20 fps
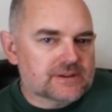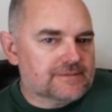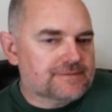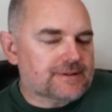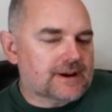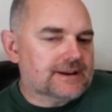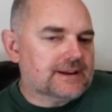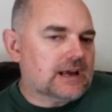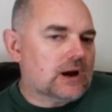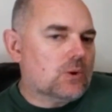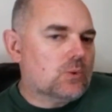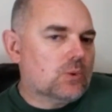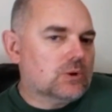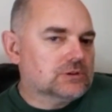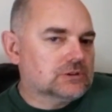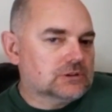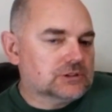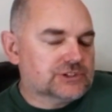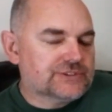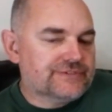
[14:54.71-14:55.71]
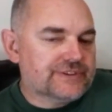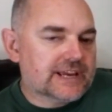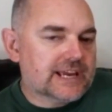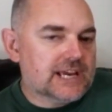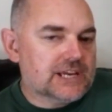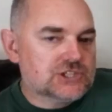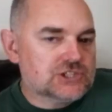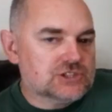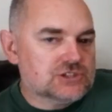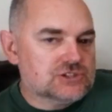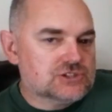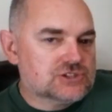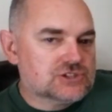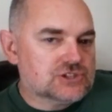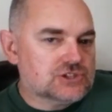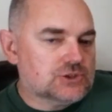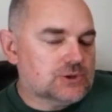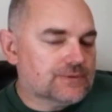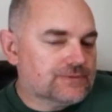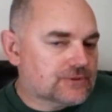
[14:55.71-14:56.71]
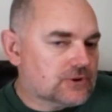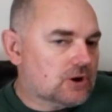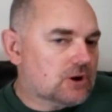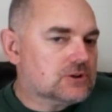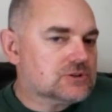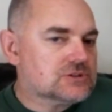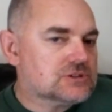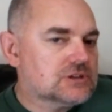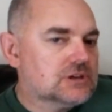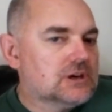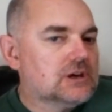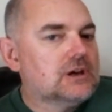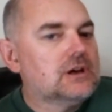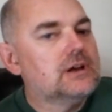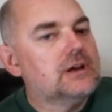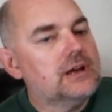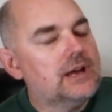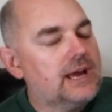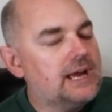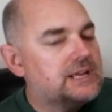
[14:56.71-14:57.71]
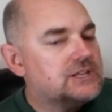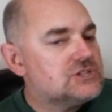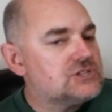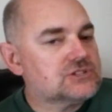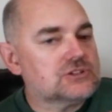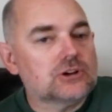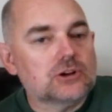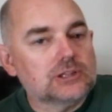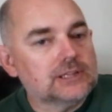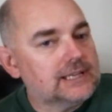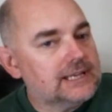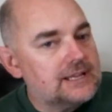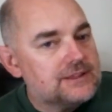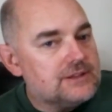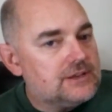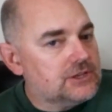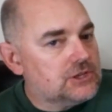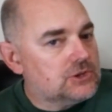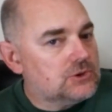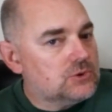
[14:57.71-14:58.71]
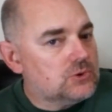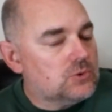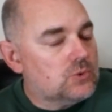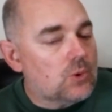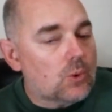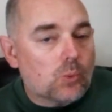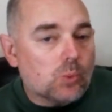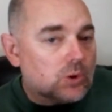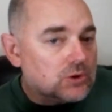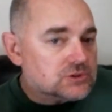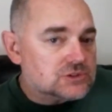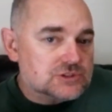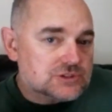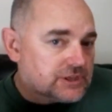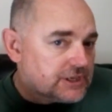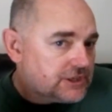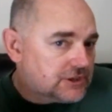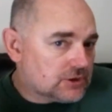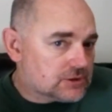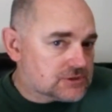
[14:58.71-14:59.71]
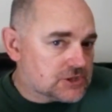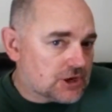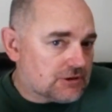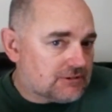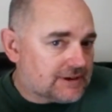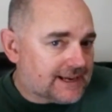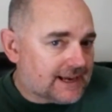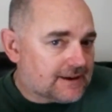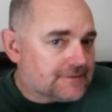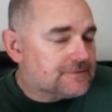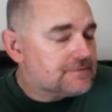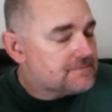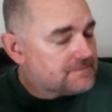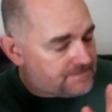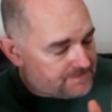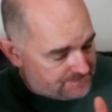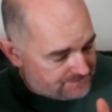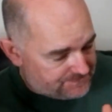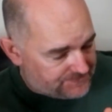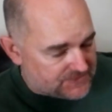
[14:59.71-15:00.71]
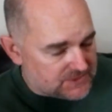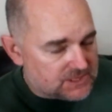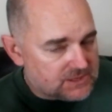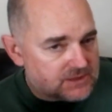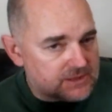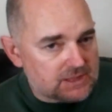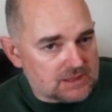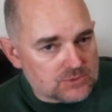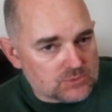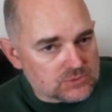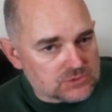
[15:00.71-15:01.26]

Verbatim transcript: Find out what notifications you've got, install any that you want that you don't already have. They're the